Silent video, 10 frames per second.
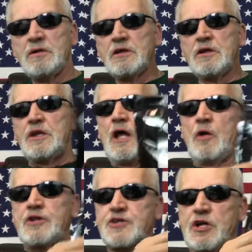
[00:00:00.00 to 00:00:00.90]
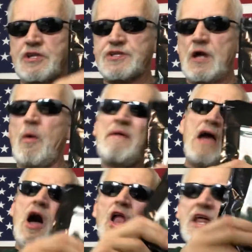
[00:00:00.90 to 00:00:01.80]
it's good stuff.
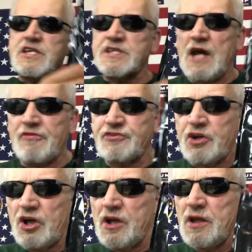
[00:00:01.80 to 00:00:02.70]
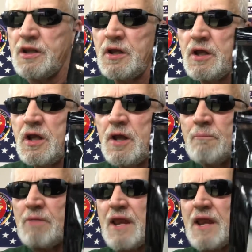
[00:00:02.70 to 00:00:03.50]
All this stuff's good. But